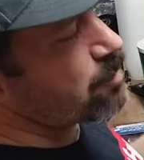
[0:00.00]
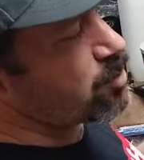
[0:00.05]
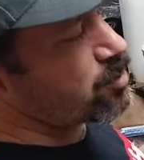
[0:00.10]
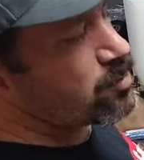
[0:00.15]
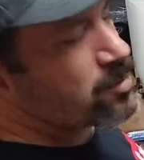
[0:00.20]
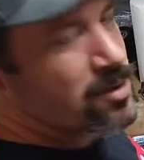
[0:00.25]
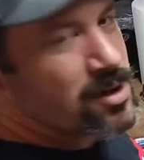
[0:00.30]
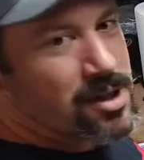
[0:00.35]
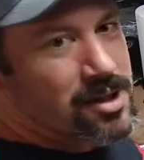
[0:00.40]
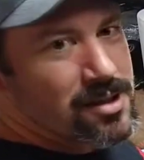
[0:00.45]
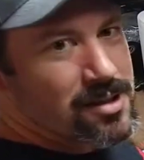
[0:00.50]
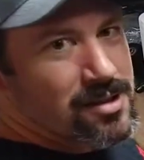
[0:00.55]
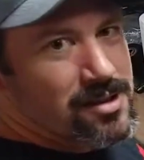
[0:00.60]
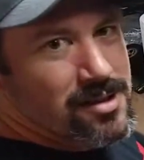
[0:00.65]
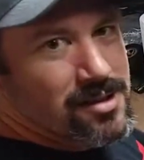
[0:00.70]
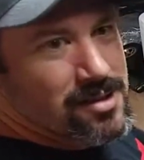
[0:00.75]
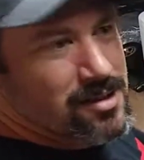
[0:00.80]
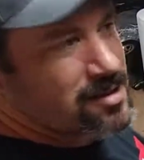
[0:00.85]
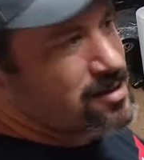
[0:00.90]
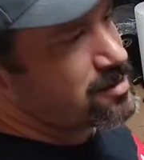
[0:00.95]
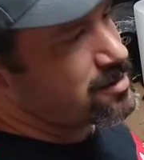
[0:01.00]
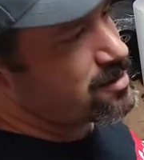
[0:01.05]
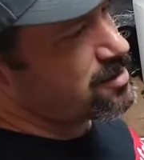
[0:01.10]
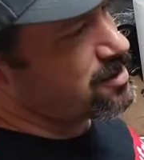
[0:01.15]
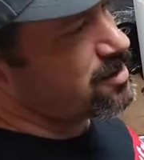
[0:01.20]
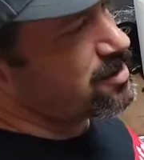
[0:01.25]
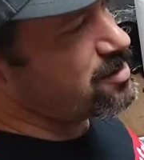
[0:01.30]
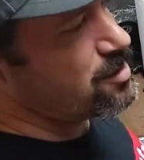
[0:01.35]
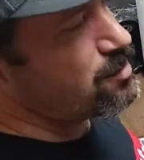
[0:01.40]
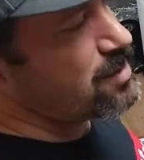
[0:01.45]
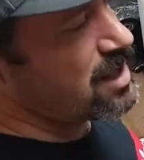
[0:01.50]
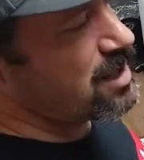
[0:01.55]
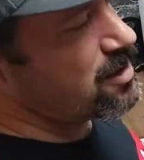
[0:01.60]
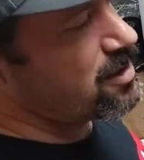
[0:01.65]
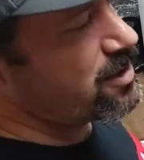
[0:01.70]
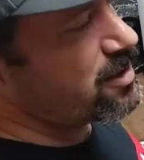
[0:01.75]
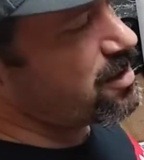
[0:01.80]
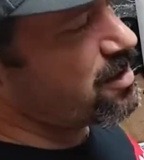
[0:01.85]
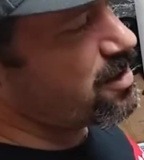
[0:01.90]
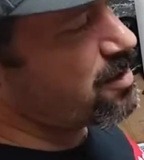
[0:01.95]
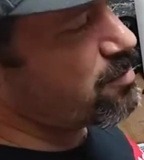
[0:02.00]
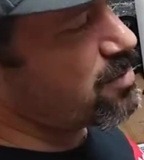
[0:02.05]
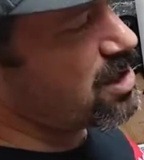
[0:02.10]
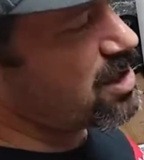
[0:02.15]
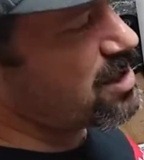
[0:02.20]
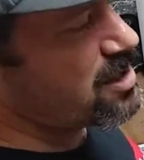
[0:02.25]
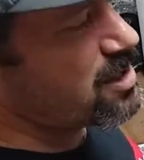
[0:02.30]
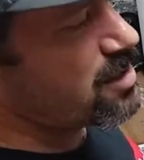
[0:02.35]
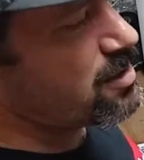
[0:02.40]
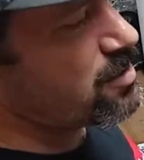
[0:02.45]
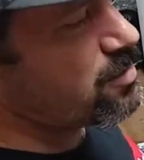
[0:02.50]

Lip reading: them on your Megalodon body.